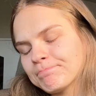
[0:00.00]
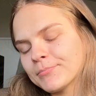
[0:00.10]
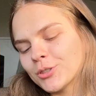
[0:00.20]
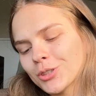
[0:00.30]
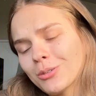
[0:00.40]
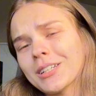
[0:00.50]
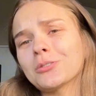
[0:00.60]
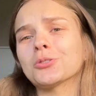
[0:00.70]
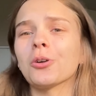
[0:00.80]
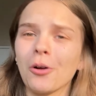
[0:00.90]
shows how
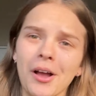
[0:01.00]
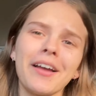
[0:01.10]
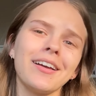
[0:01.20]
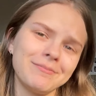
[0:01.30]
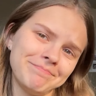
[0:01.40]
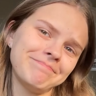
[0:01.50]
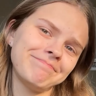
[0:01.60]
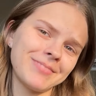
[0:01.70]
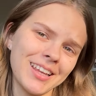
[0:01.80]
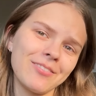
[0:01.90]
strong I am,
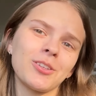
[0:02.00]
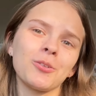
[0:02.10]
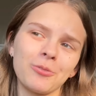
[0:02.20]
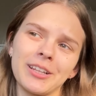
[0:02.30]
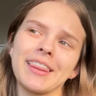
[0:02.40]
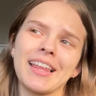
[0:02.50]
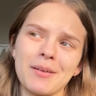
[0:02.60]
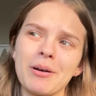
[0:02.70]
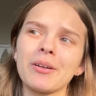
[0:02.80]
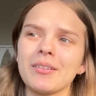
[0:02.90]
if you really think
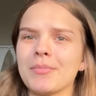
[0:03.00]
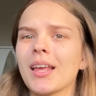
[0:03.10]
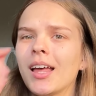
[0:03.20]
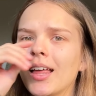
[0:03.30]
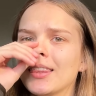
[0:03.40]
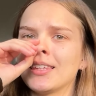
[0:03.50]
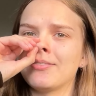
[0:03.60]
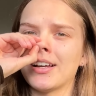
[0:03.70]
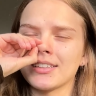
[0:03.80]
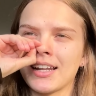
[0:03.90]
about it. The
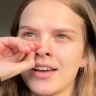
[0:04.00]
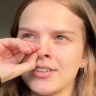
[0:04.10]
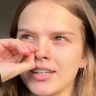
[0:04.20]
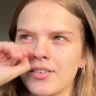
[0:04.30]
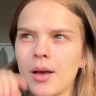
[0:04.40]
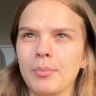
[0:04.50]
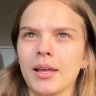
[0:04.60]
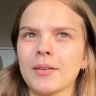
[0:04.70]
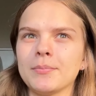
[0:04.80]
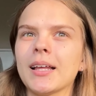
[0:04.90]
fact that I haven't given up
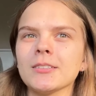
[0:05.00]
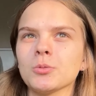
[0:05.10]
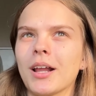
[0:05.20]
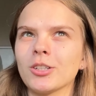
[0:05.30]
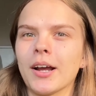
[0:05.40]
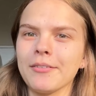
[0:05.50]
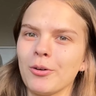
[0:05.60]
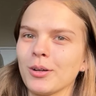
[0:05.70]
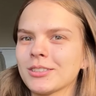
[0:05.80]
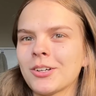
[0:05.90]
yet, that's what I try to
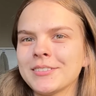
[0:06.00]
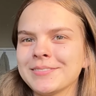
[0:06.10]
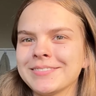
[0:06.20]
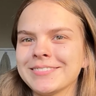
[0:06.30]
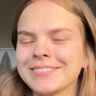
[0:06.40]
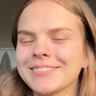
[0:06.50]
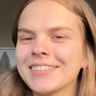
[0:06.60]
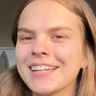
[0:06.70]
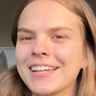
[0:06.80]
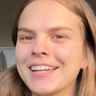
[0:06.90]
focus on
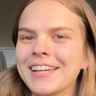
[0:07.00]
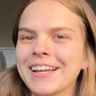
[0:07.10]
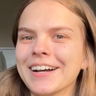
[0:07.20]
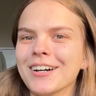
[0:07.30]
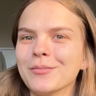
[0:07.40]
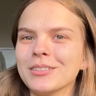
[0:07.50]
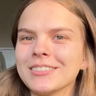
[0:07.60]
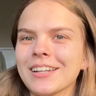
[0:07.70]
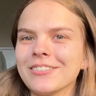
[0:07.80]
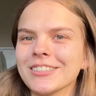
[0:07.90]
um,
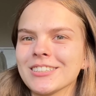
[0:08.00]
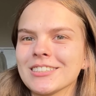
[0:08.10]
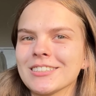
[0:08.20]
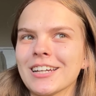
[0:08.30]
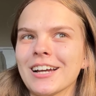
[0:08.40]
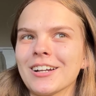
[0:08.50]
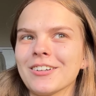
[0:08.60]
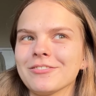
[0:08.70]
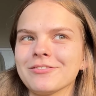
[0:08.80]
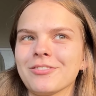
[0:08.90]
instead of just
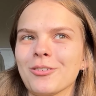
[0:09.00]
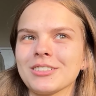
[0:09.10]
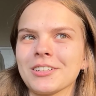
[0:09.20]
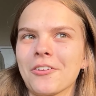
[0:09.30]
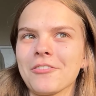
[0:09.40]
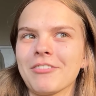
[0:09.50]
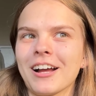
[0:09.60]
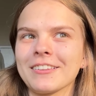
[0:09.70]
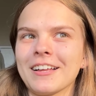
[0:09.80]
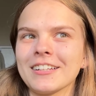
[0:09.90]
focusing on the
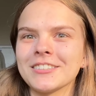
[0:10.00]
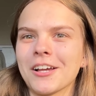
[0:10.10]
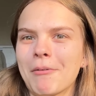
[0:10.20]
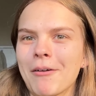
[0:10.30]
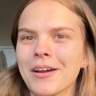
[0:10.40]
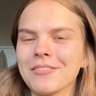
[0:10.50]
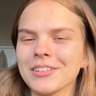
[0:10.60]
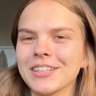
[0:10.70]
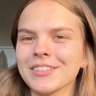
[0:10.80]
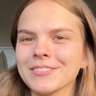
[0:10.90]
fact that somehow
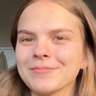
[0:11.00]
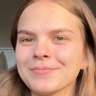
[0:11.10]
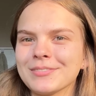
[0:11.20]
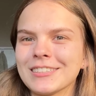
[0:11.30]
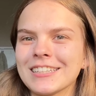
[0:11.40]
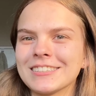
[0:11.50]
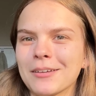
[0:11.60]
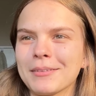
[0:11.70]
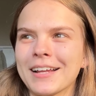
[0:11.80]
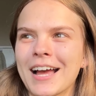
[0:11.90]
every year
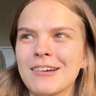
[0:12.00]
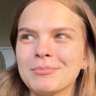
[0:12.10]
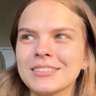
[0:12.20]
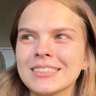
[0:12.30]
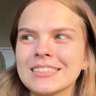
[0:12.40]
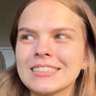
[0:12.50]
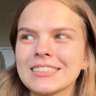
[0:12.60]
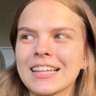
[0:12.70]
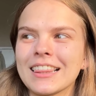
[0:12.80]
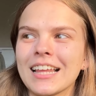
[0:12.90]
something happens
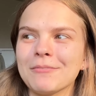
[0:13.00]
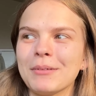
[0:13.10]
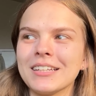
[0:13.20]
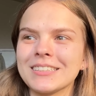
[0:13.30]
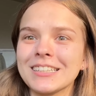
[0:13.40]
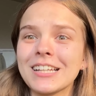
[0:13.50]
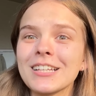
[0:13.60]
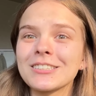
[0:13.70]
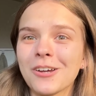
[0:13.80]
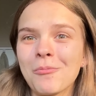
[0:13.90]
that makes it
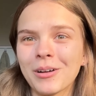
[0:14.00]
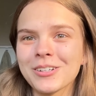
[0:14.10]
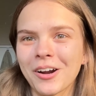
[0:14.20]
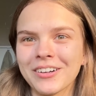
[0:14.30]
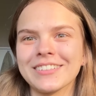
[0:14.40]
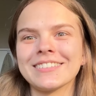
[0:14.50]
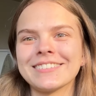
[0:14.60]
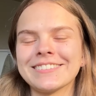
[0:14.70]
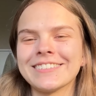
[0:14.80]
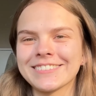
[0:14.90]
so much harder
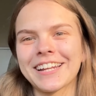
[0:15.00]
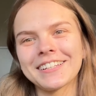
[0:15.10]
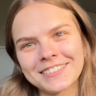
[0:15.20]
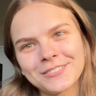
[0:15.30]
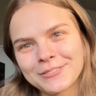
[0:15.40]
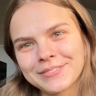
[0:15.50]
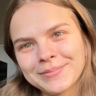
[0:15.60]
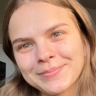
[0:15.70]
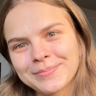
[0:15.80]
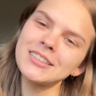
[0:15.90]
to stay in school.
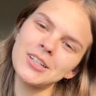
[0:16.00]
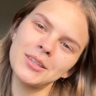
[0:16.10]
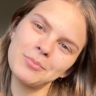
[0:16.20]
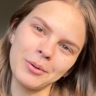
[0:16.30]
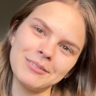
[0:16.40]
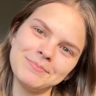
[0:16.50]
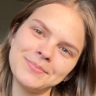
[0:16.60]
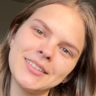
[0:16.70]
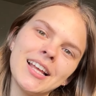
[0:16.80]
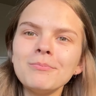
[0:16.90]
That's not the point.
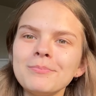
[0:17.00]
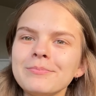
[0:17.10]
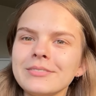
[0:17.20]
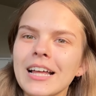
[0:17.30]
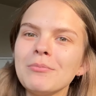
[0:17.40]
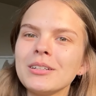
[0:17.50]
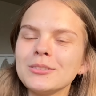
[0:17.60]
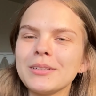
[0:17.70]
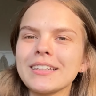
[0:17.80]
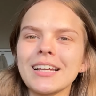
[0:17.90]
That brings
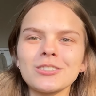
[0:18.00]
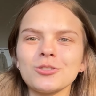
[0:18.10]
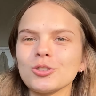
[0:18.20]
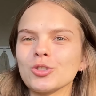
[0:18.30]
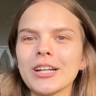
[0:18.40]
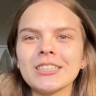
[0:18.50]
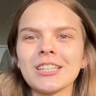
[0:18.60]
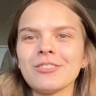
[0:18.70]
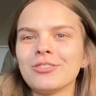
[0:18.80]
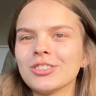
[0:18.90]
me, I guess, straight into
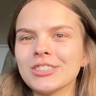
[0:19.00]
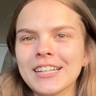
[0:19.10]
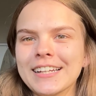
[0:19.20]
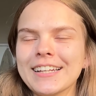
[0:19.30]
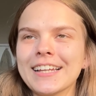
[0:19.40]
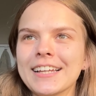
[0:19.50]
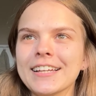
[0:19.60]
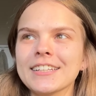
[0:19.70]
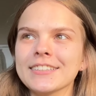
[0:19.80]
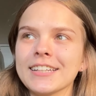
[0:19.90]
the first thing
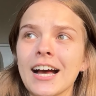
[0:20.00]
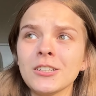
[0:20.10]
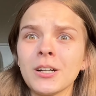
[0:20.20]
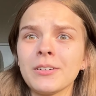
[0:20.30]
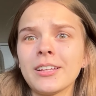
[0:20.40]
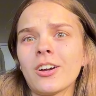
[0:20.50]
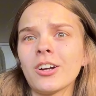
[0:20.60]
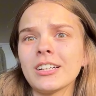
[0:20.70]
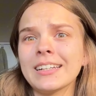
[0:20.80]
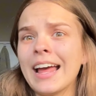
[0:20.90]
is I try really
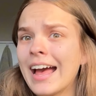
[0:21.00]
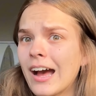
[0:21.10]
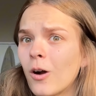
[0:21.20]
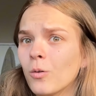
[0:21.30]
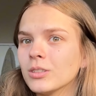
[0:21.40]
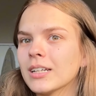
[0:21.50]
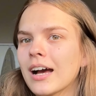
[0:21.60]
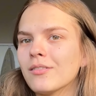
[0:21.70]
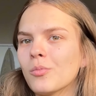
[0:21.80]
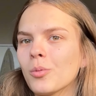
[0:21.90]
hard now to
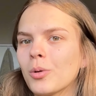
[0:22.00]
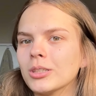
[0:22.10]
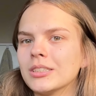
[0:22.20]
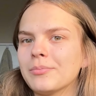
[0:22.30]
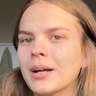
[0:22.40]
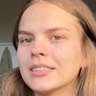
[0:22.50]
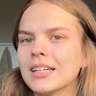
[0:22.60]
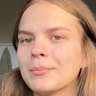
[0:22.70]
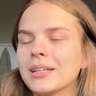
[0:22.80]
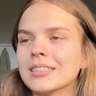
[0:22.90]
have a more positive
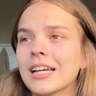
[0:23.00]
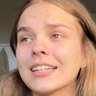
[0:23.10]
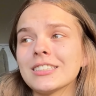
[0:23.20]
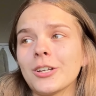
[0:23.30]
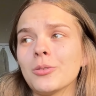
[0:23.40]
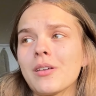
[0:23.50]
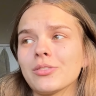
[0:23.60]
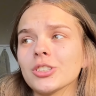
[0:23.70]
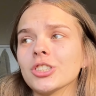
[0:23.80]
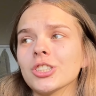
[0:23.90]
mindset because I can tell you my
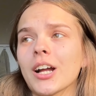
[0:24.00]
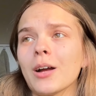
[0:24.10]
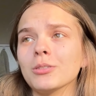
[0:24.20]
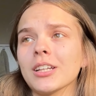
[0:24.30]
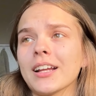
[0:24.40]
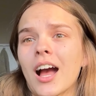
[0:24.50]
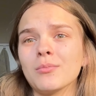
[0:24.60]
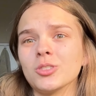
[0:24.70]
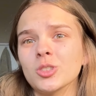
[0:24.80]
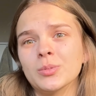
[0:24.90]
first year, I was like, I'm
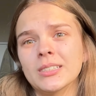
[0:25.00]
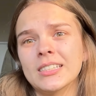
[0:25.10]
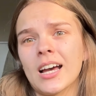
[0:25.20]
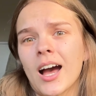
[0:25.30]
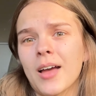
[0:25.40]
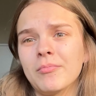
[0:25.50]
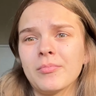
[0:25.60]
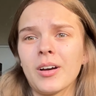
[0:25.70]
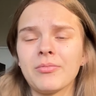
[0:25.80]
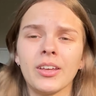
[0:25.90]
stupid, I'm
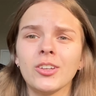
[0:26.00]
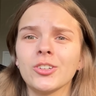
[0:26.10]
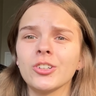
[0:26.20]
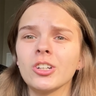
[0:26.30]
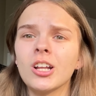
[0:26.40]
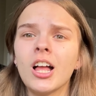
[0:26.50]
a failure,